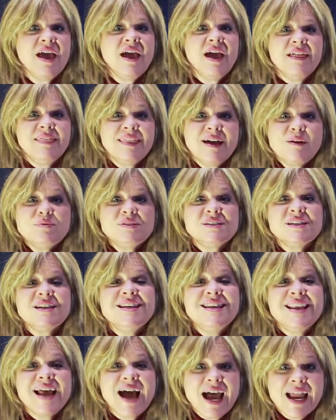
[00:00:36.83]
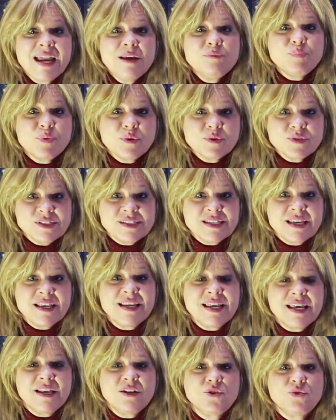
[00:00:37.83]
and that was a
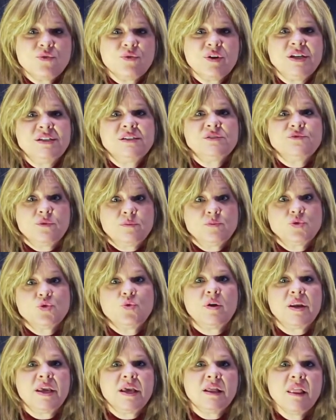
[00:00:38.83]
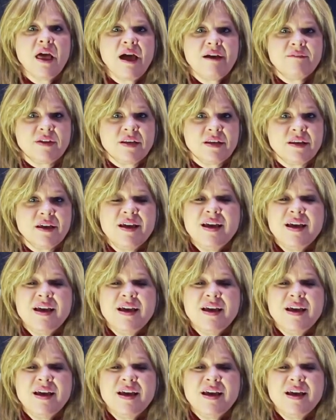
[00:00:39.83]
9% increase from 2011.